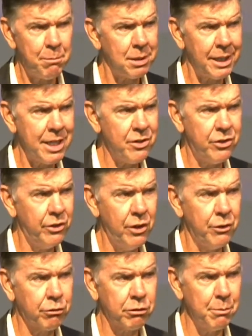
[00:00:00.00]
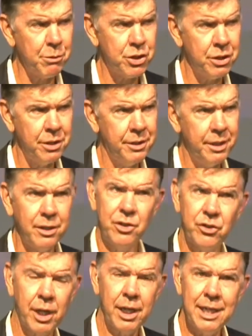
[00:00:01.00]
of places in Scripture that
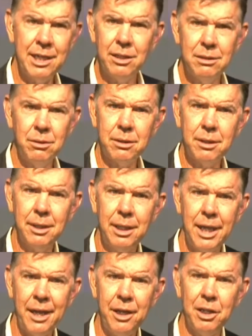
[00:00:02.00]
say, look,